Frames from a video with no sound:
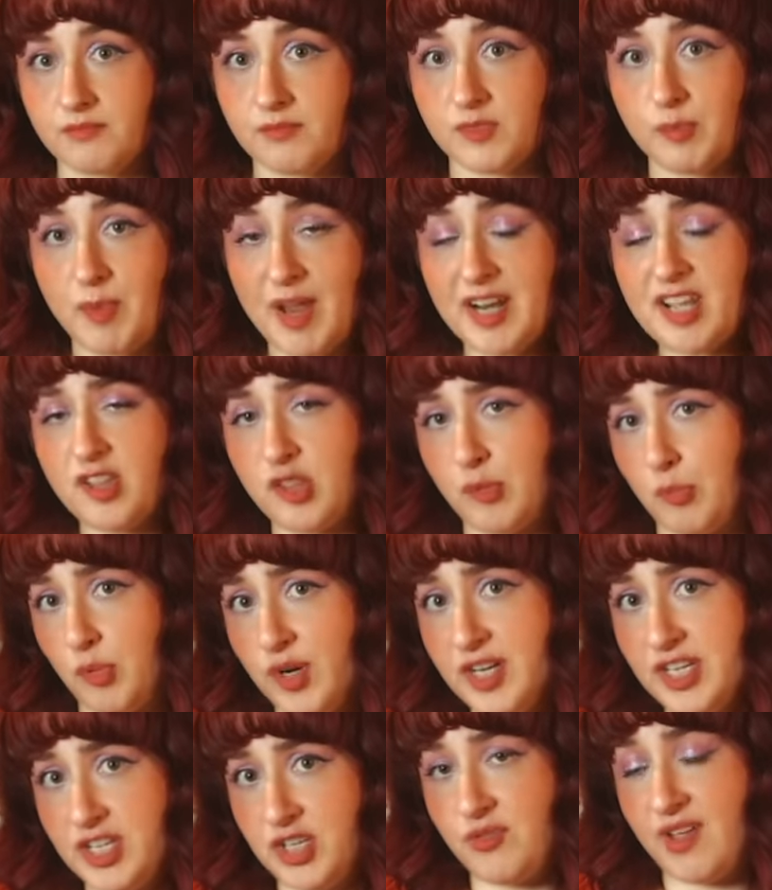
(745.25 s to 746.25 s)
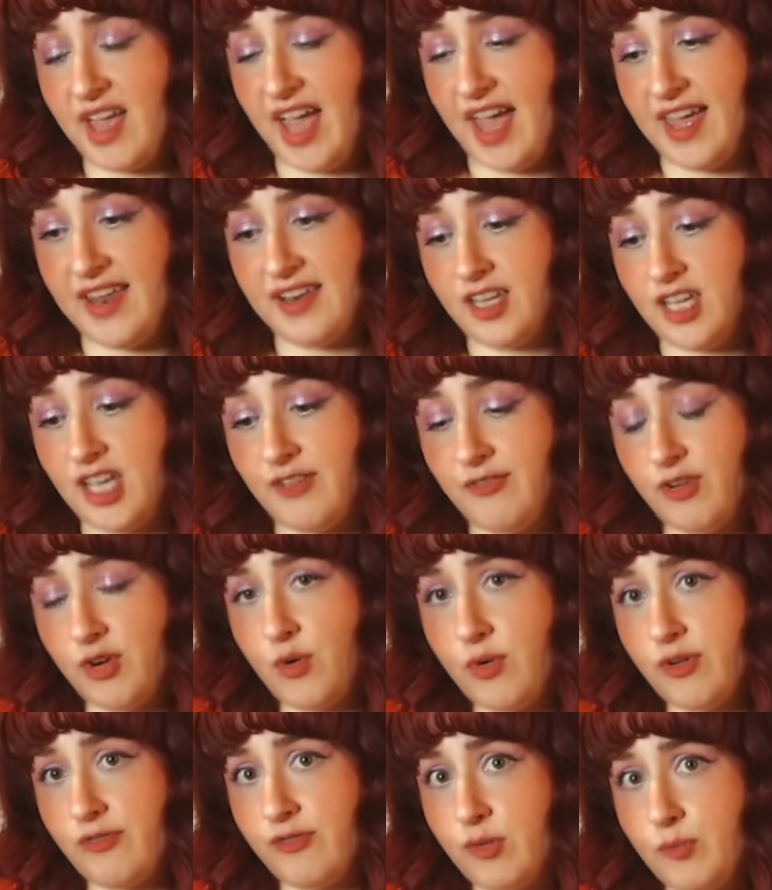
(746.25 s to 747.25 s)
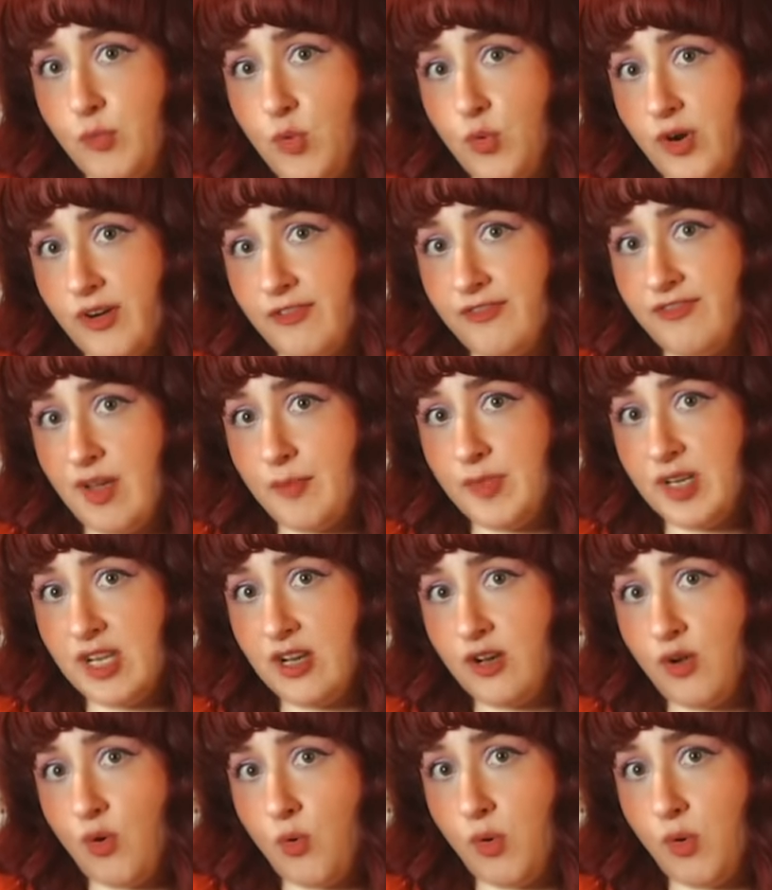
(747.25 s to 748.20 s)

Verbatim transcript: depending on the print you get, if you're going for more feminine